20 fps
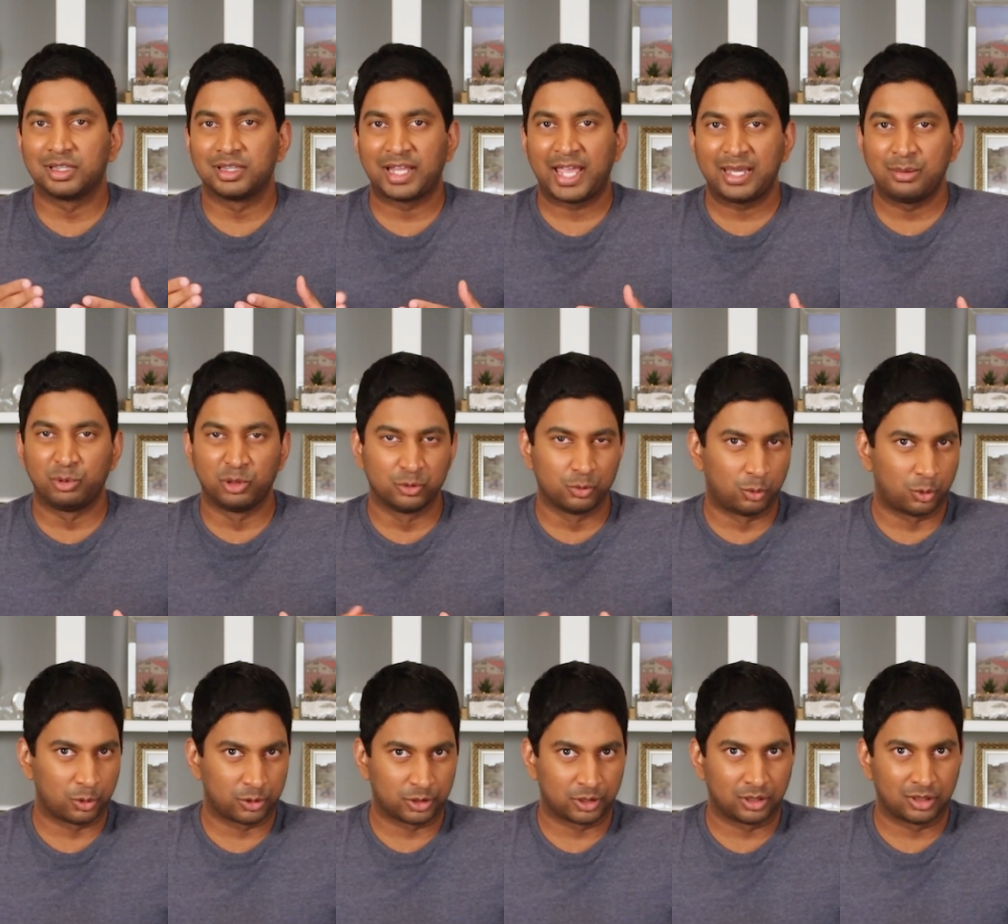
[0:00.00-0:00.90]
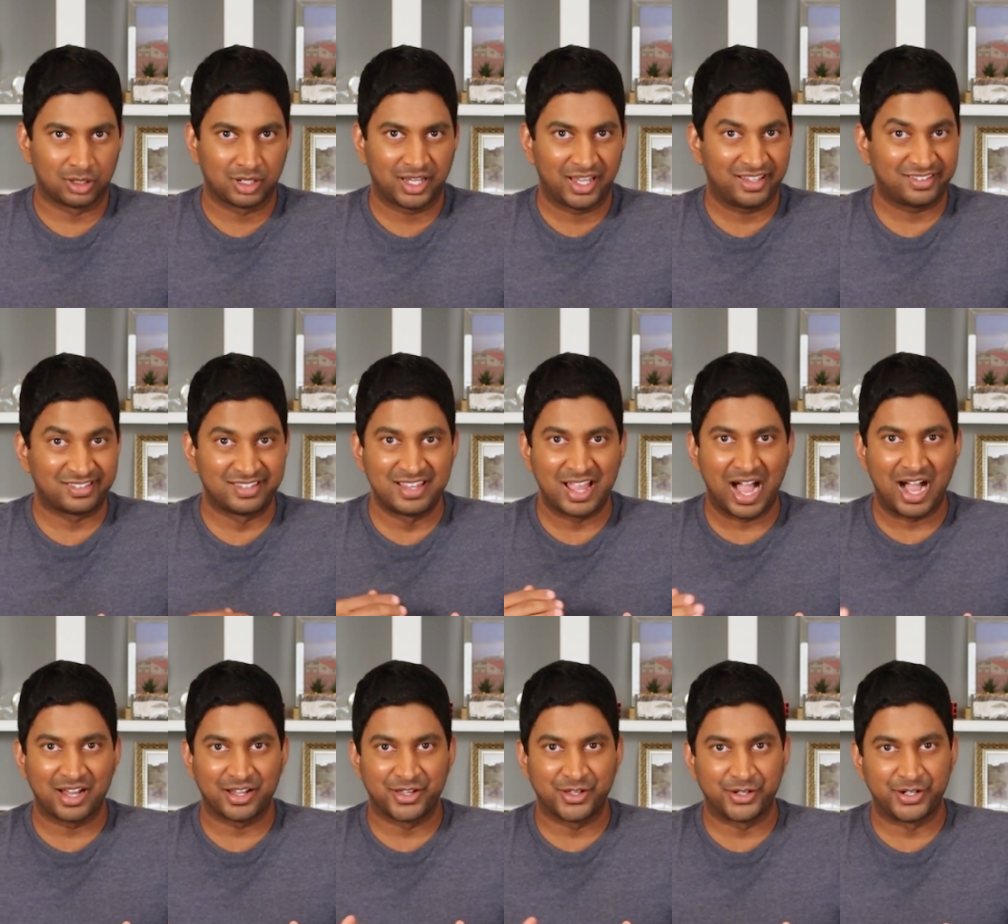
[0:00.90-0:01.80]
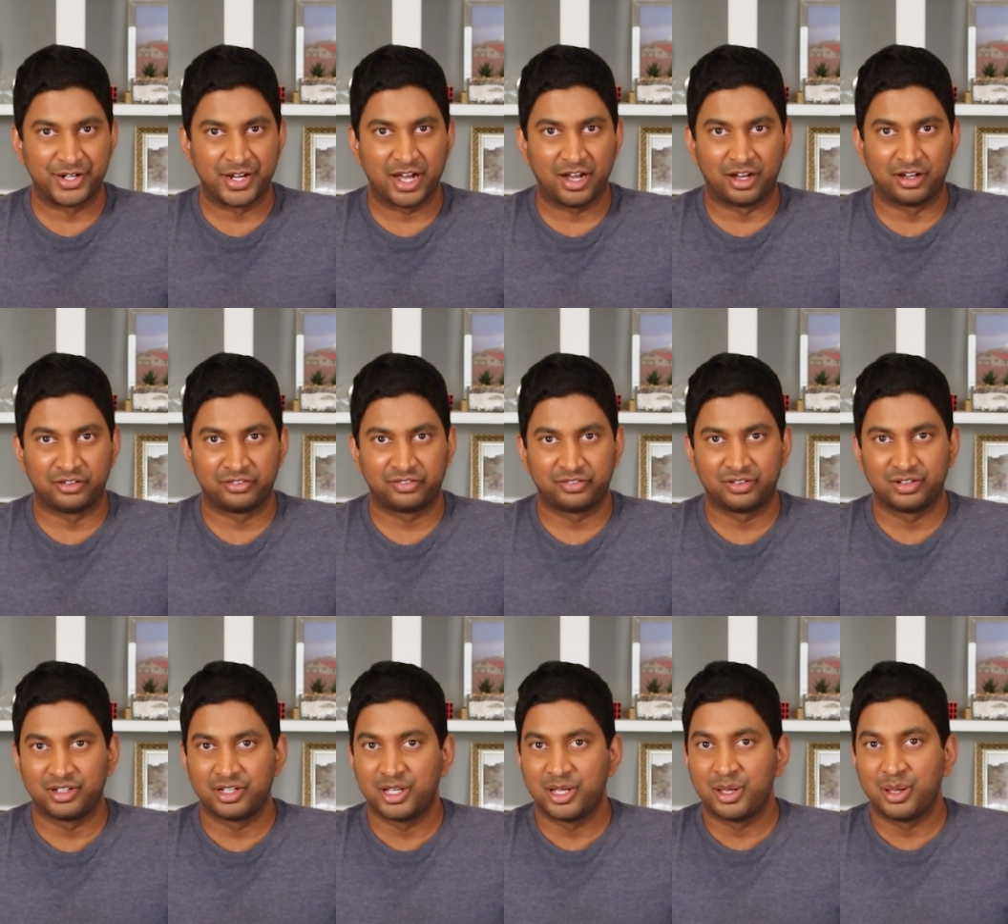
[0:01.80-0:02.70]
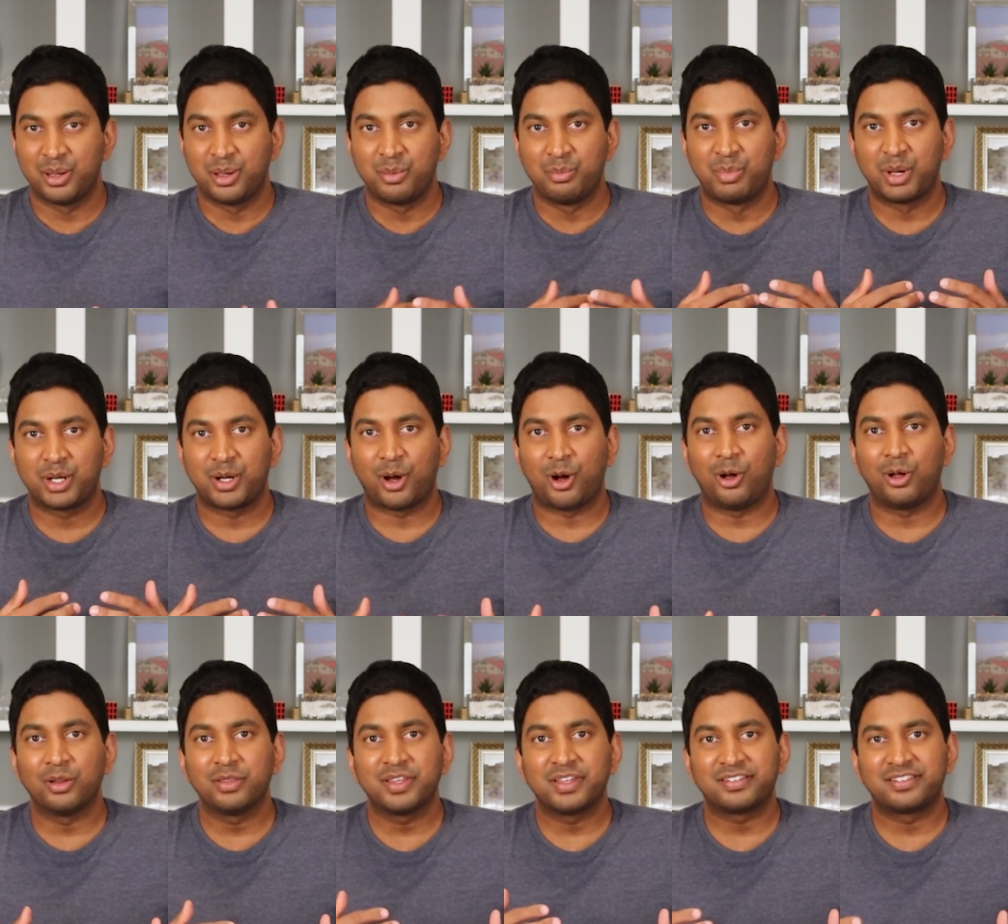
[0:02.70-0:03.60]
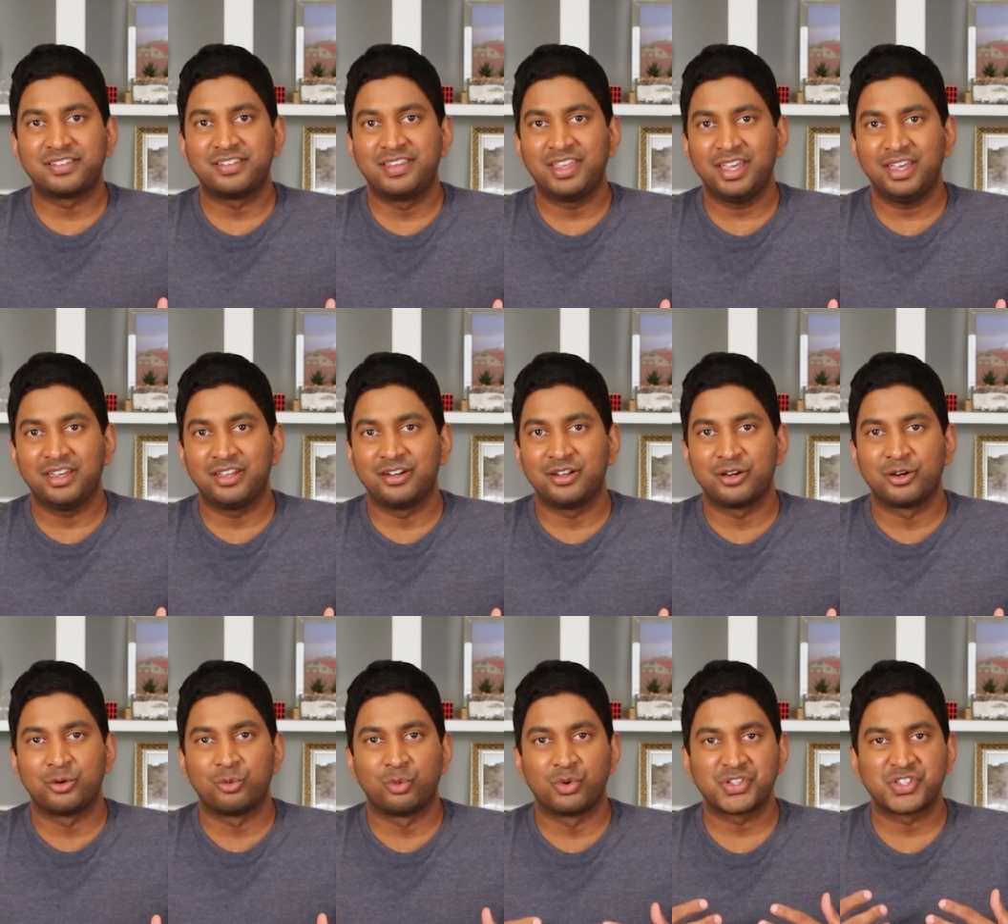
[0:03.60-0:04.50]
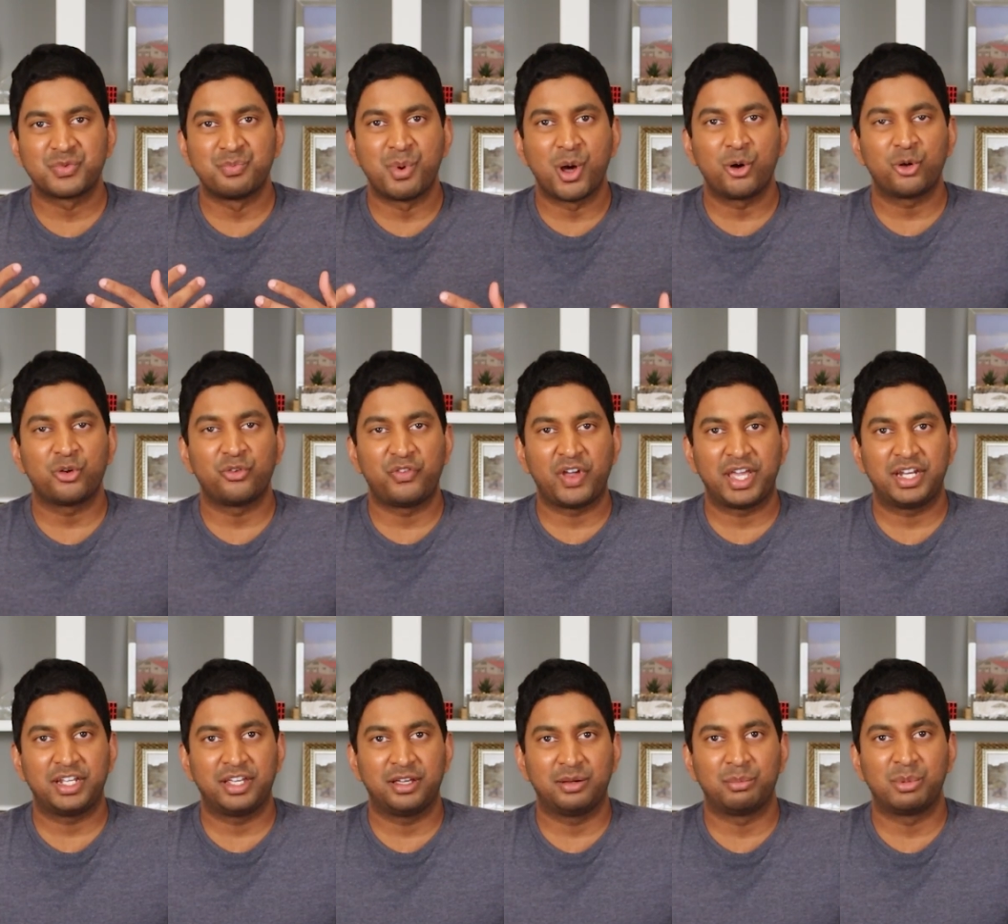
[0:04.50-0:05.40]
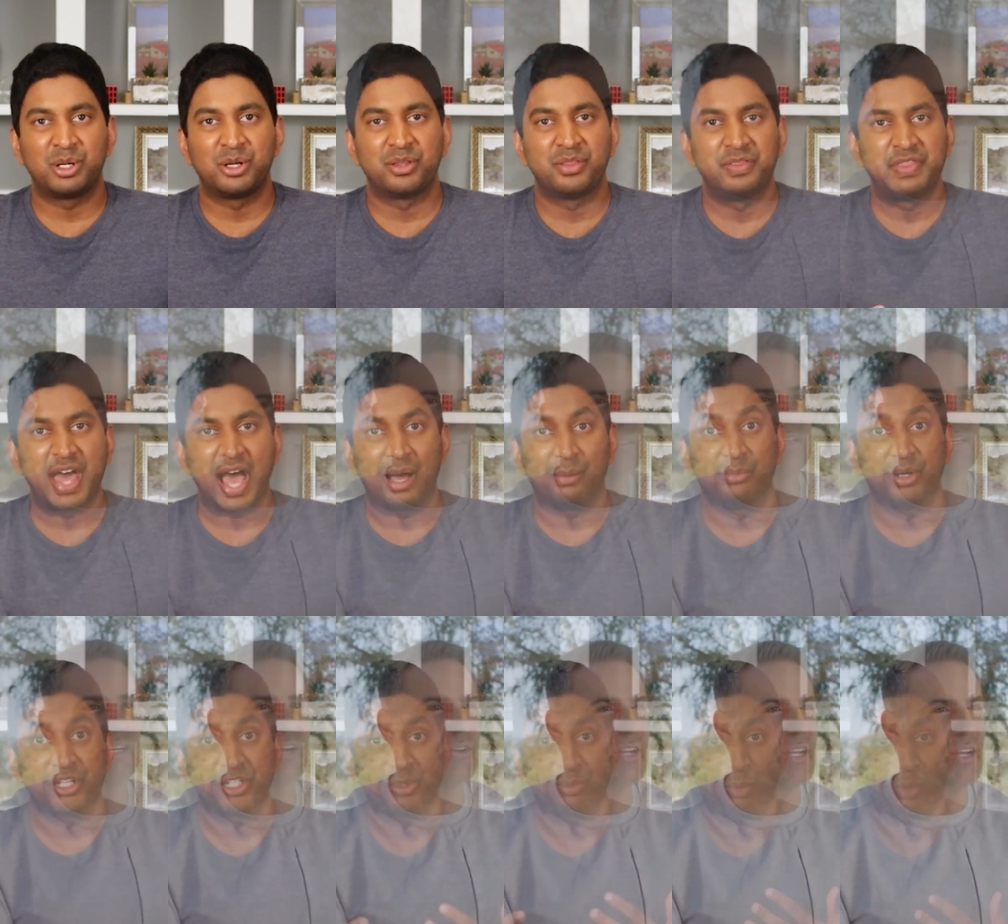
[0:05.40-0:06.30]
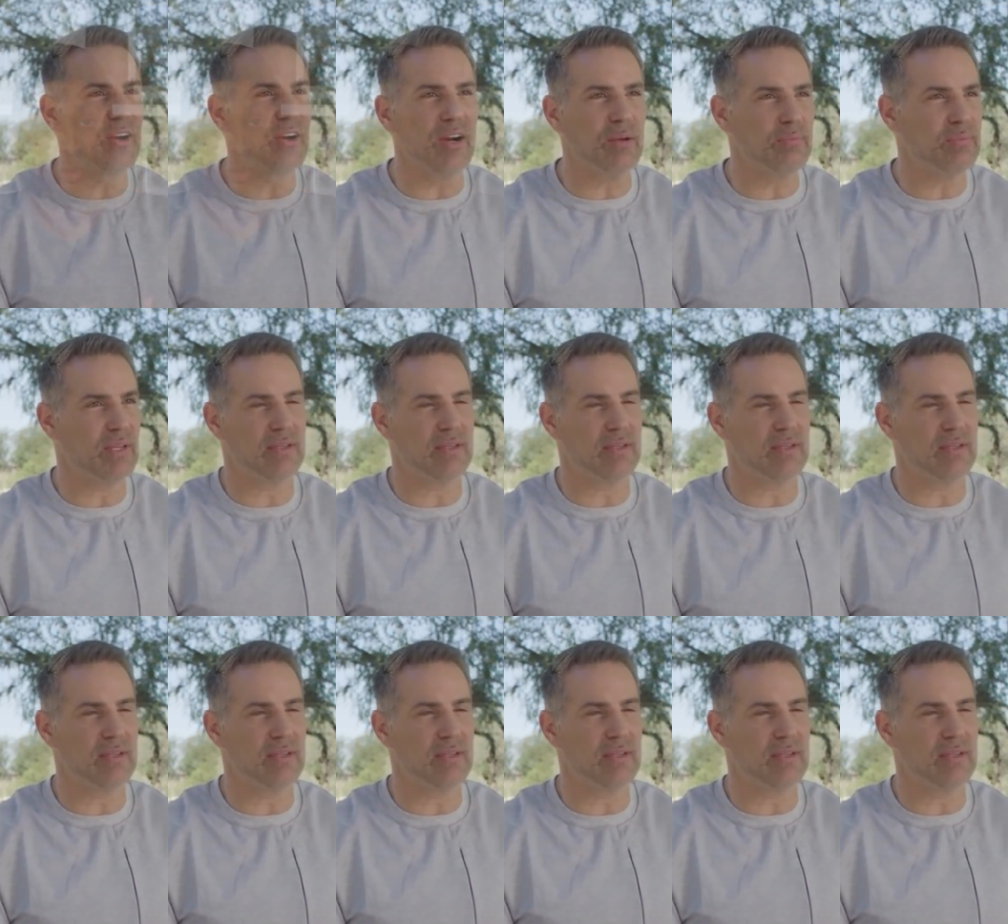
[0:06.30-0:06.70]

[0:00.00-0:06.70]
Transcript: labeled Warner as not good enough, but all this did was motivate him that much more.